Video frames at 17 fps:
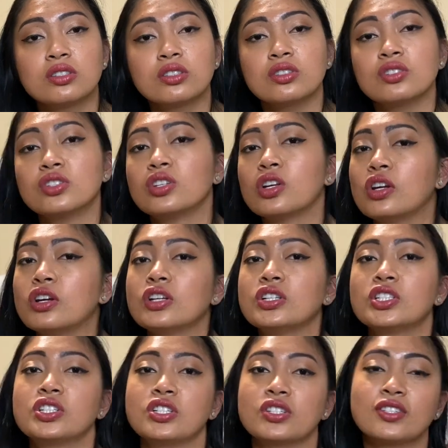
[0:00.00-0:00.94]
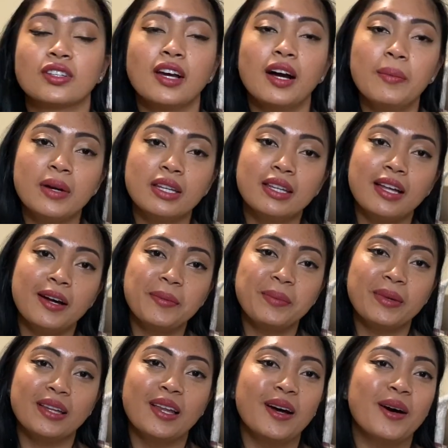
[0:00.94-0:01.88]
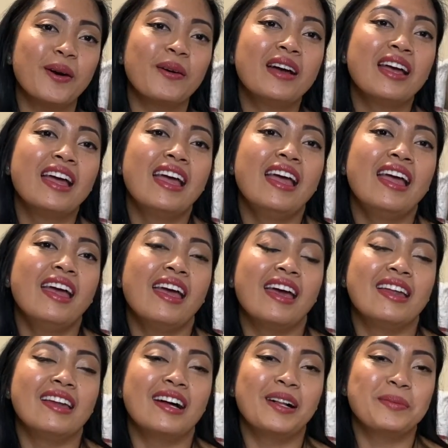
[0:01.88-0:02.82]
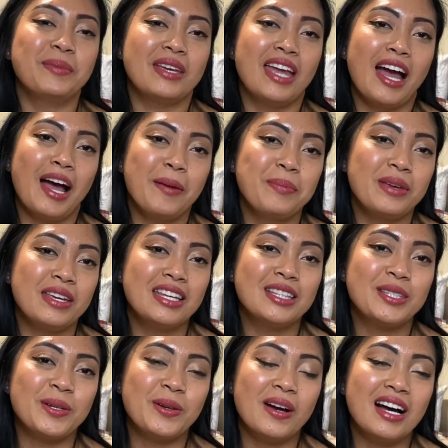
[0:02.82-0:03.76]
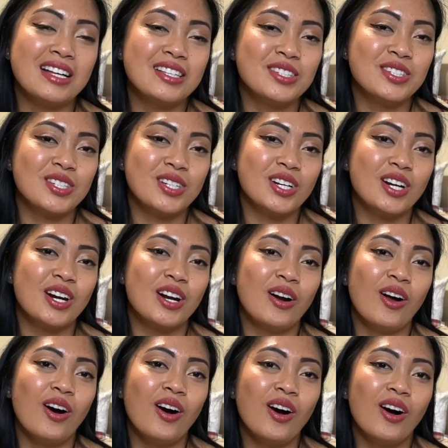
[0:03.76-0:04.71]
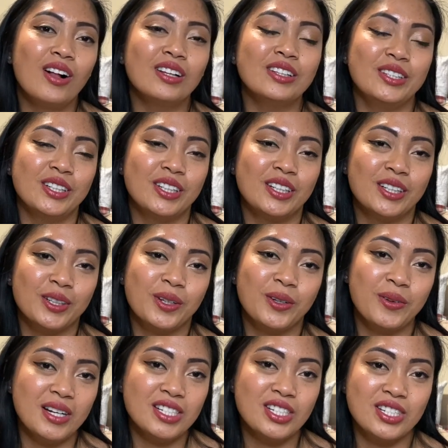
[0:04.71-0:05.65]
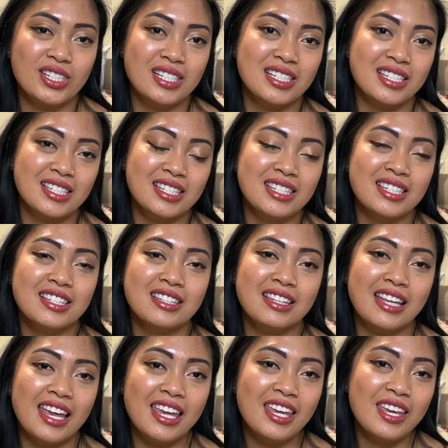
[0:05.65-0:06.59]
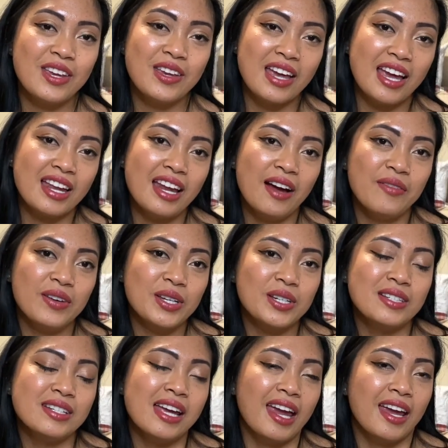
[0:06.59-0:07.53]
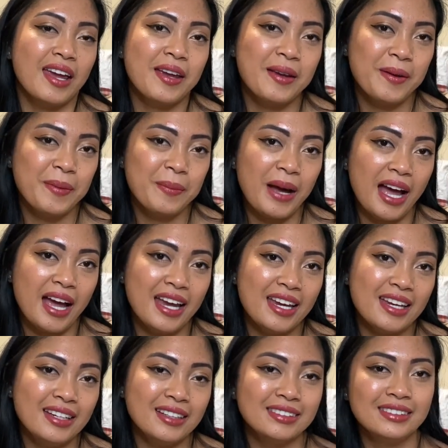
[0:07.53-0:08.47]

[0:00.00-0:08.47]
concerns, just comment down below and I'll be happy to answer all your questions. Thank you and have a good day. Bye!